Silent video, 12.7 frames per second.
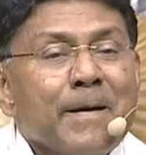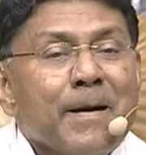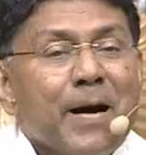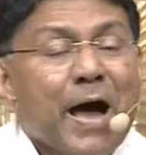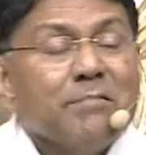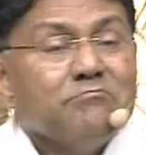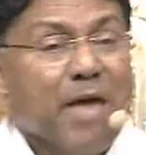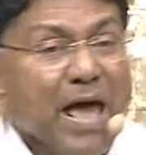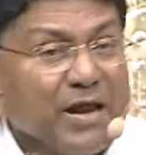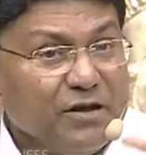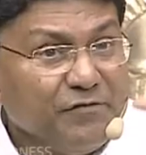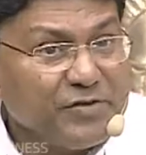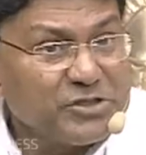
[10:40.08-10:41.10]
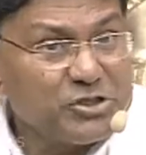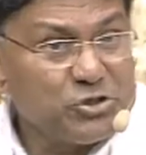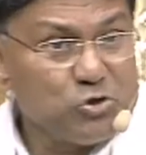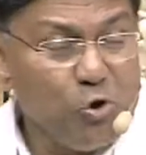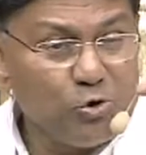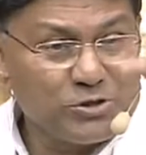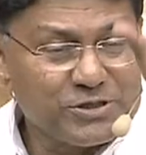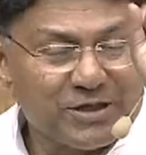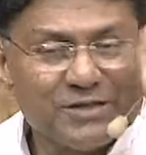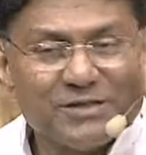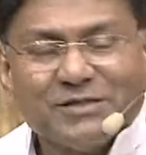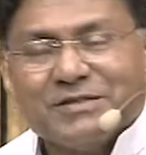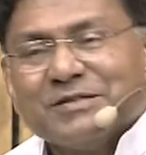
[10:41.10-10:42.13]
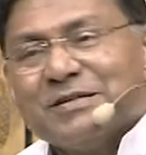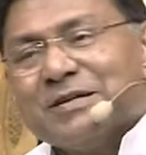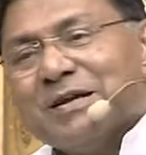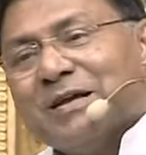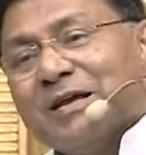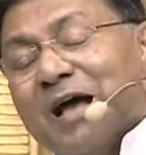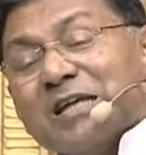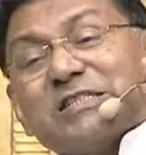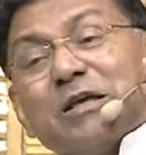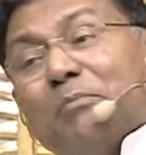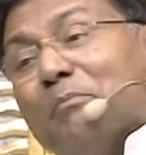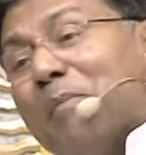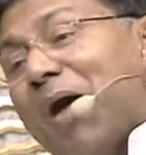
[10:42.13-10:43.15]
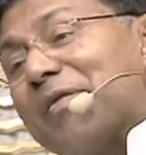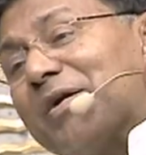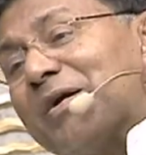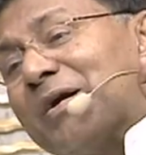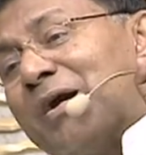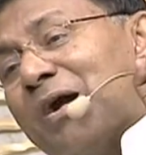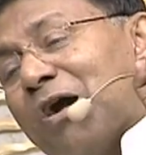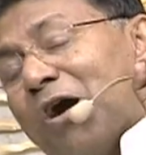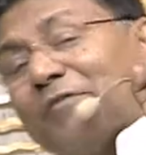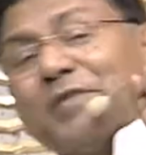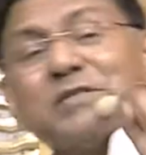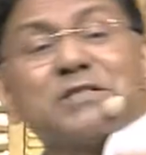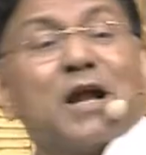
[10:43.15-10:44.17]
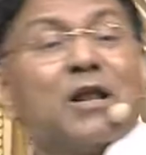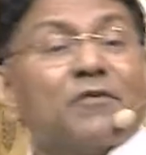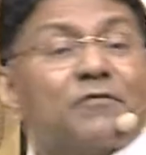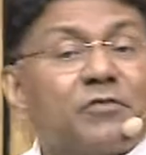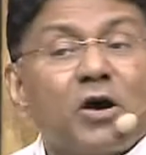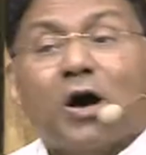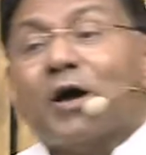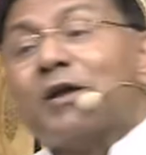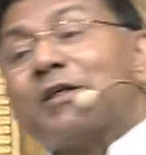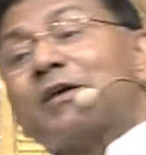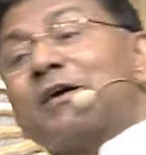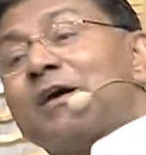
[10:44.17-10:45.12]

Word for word: And Mary was chosen as the mother of the Son of God.